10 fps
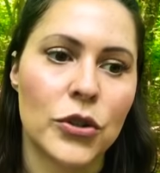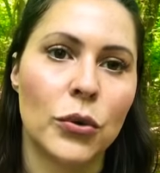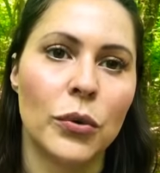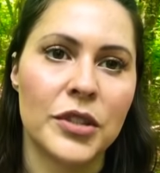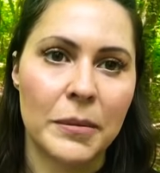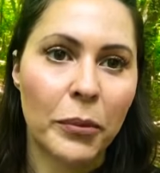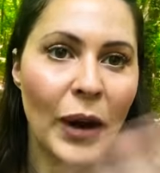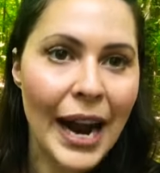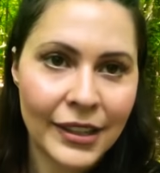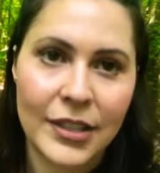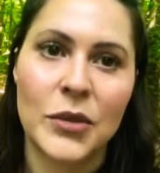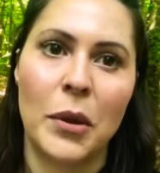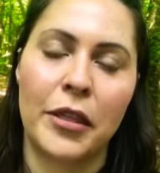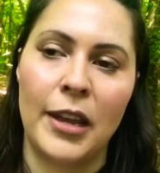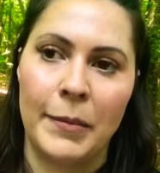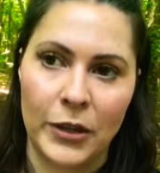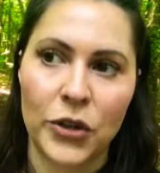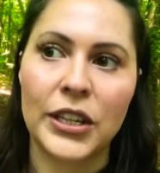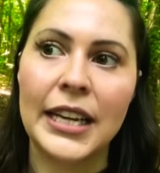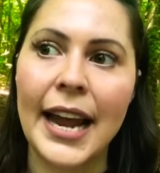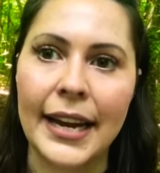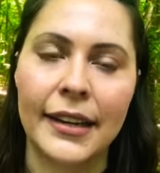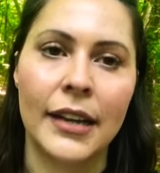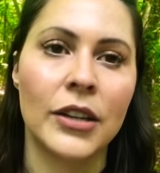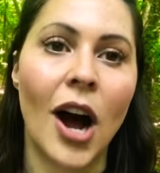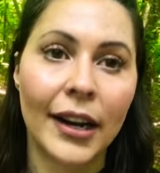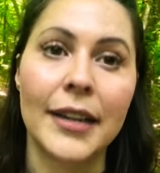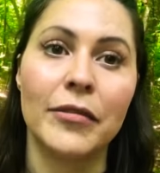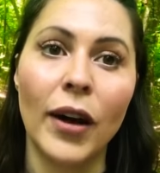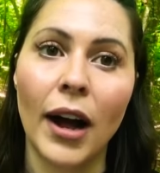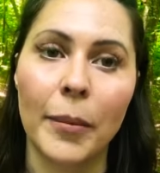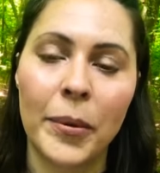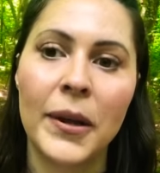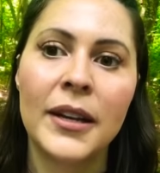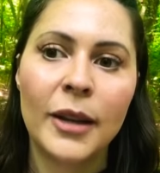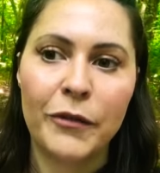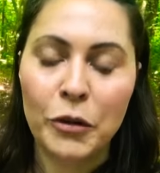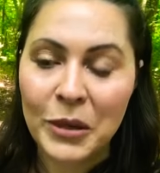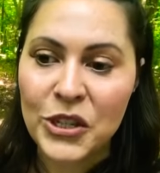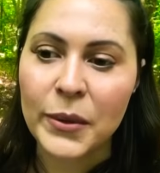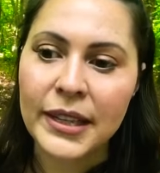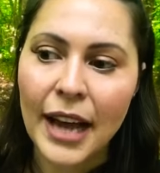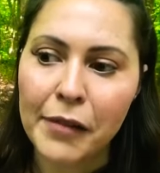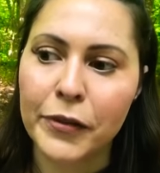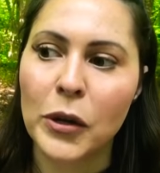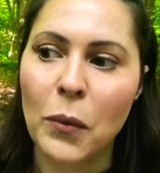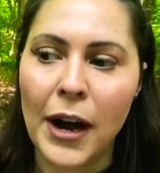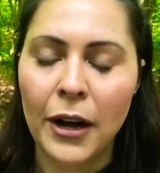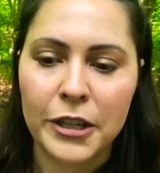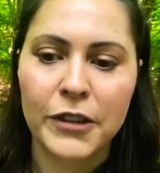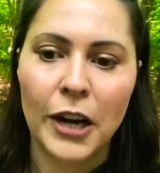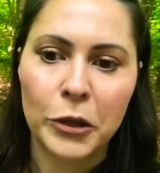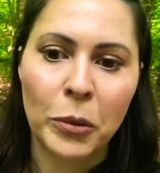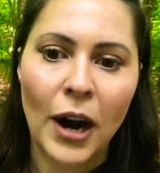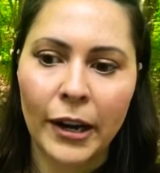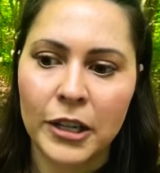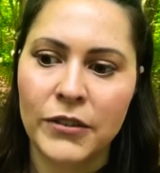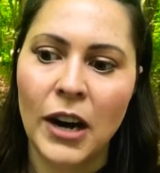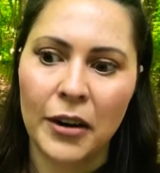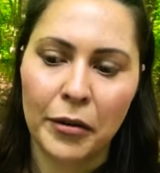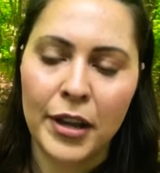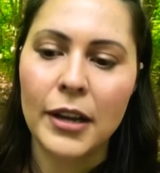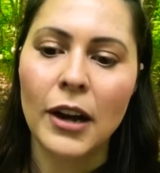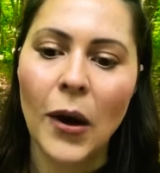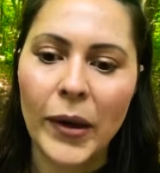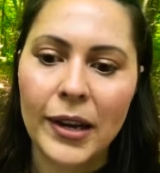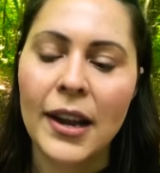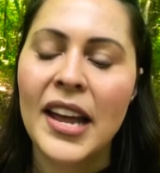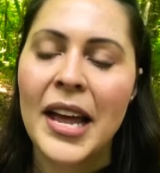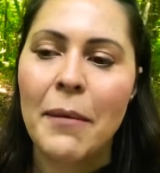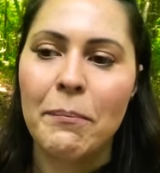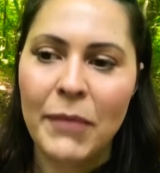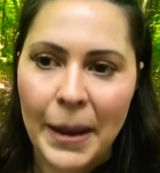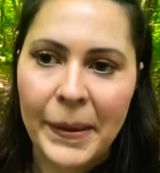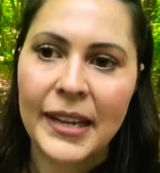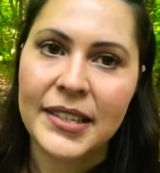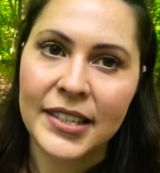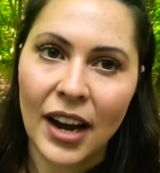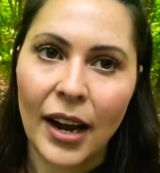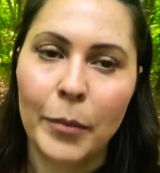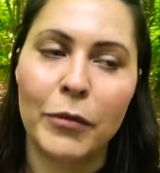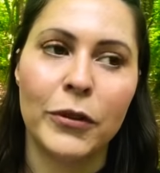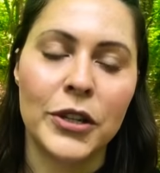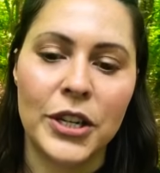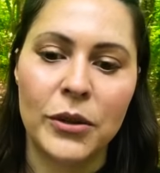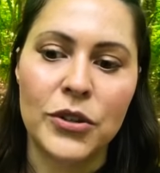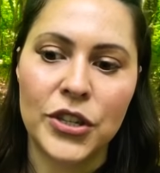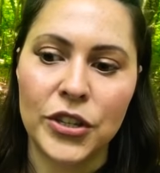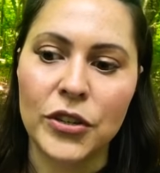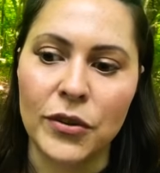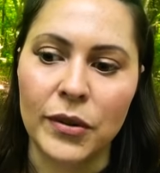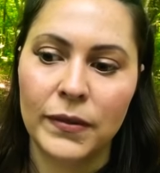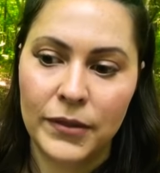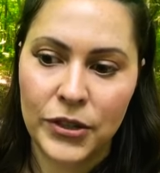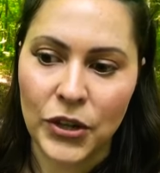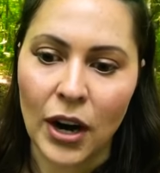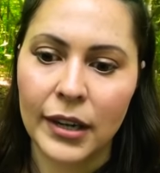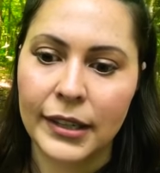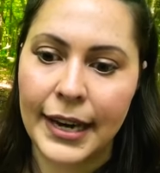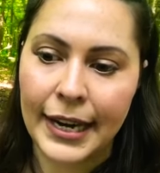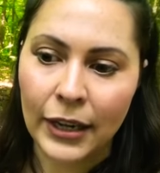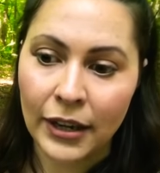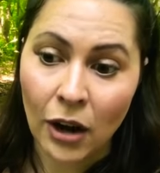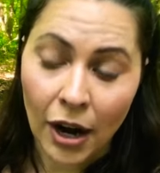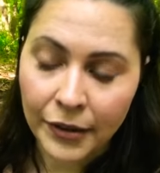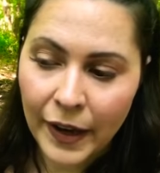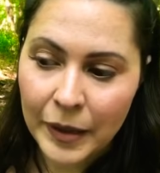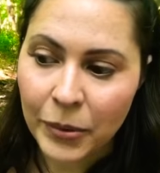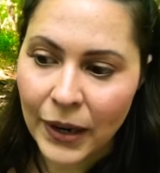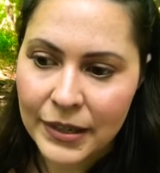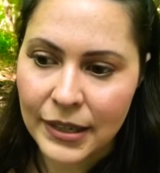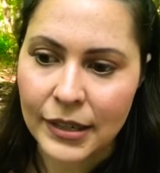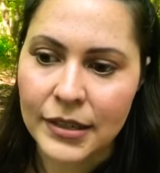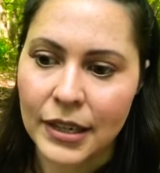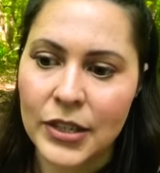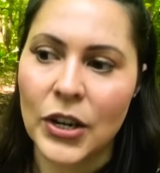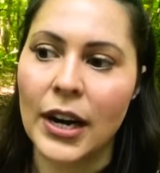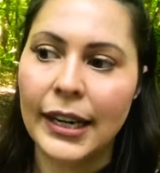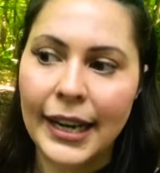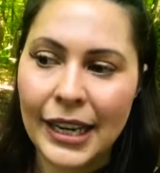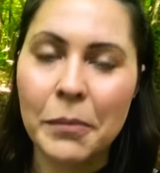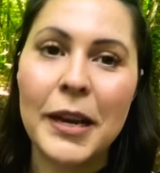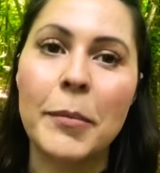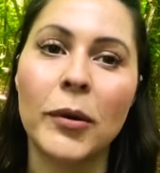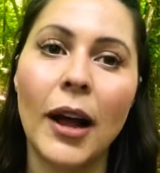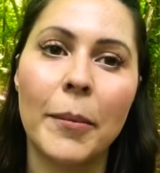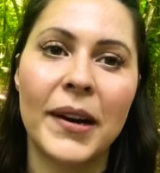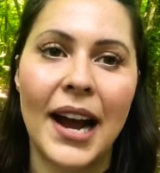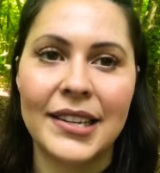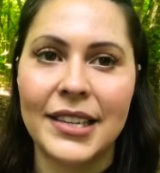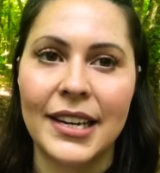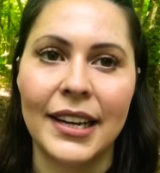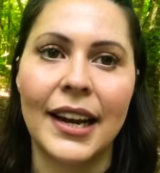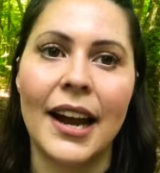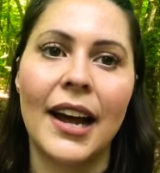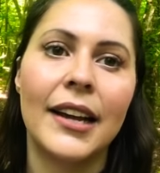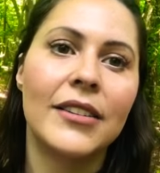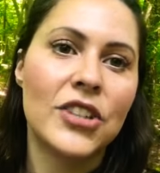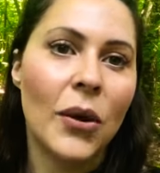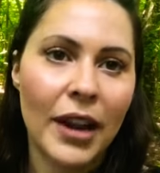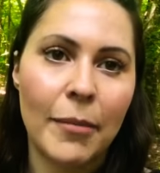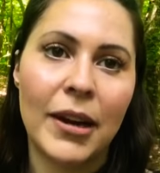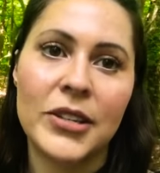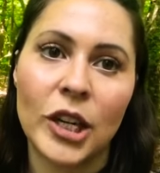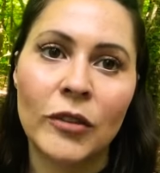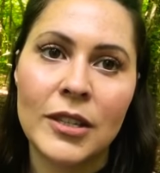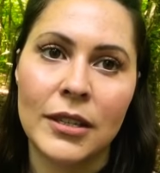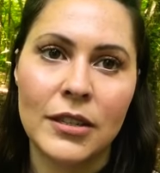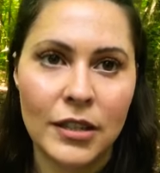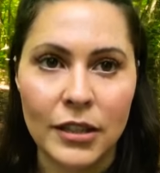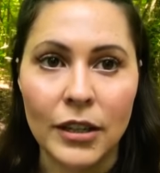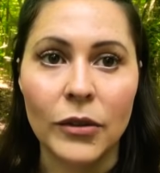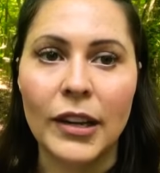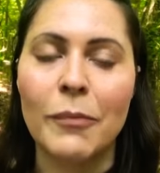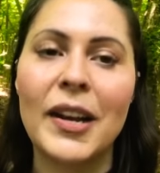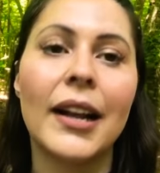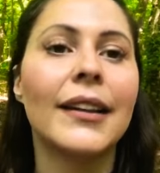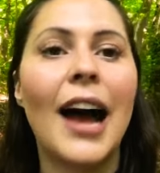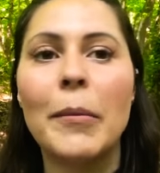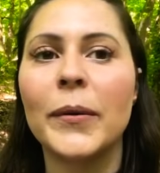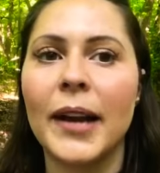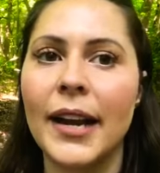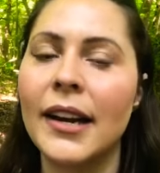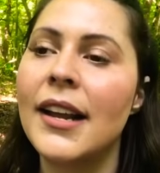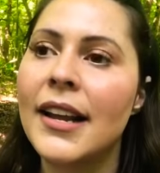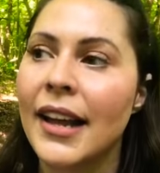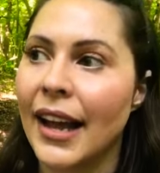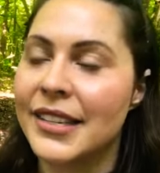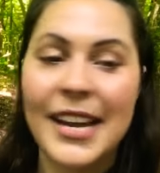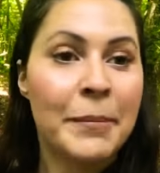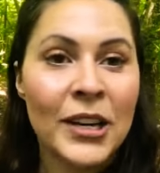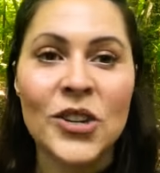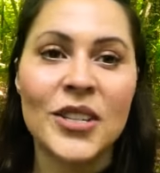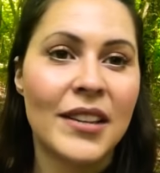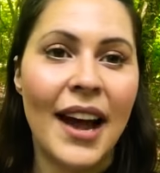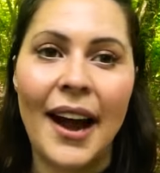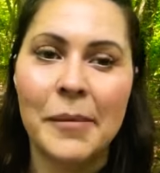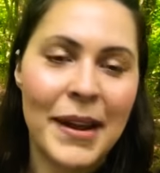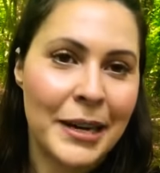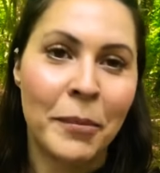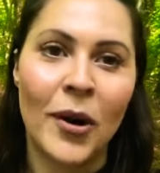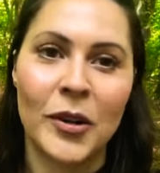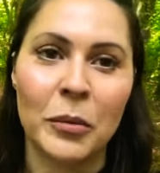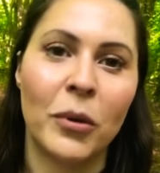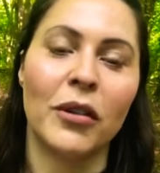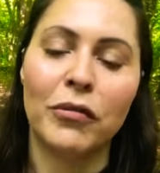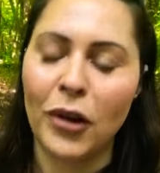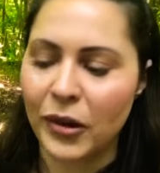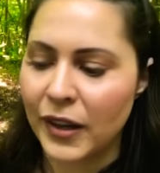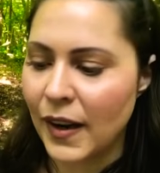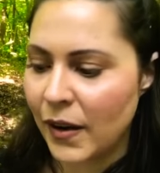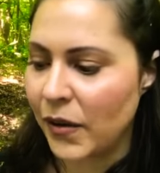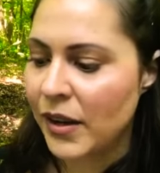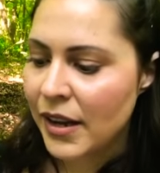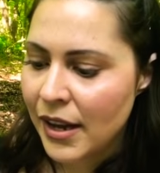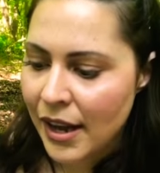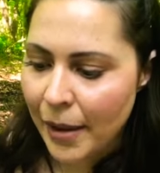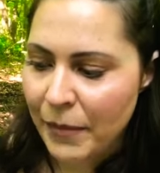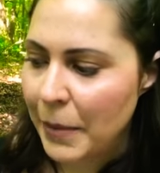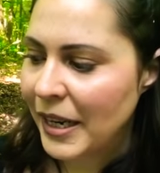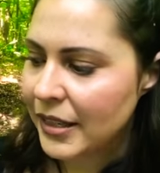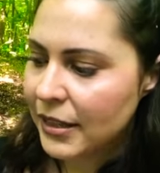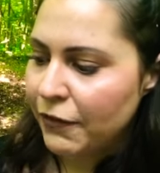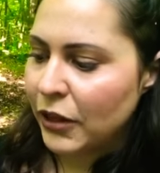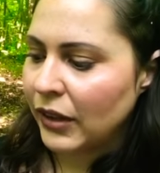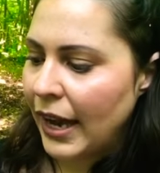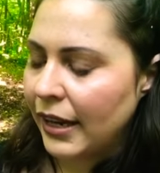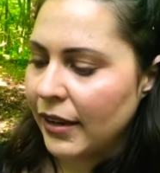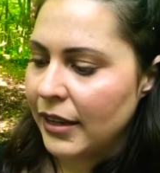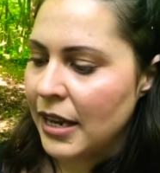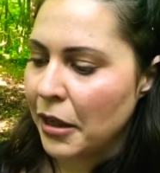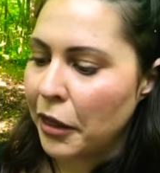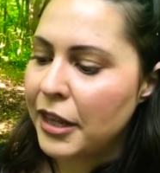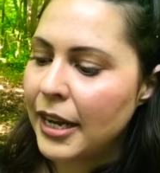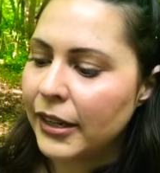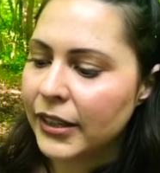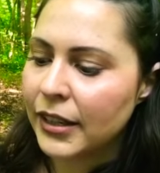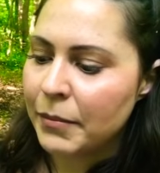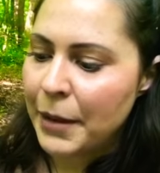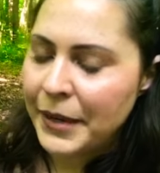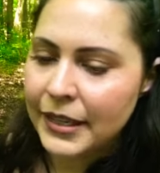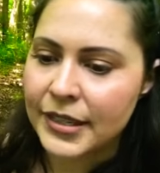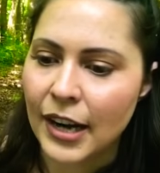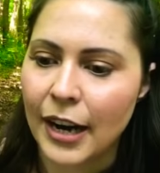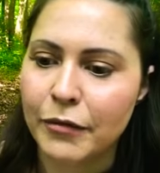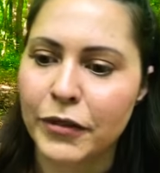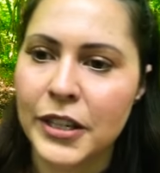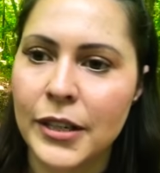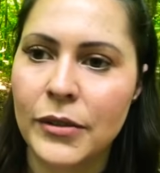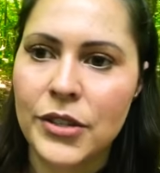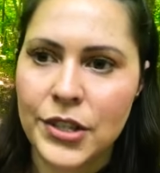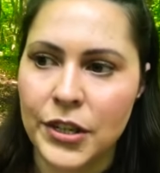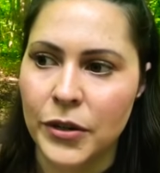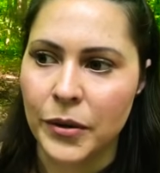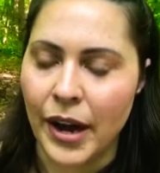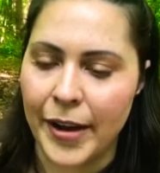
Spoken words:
tools and practice with them and create and not give up. If you've been doing that for a while, you've got your product, you've got your thing going, maybe it's time for you to start getting an online presence and start hitting people up and asking, can I donate my services to you? Can we collaborate? And take pictures of that and make it part of your portfolio. Maybe it's, if you're like in the theater, maybe it's time for you to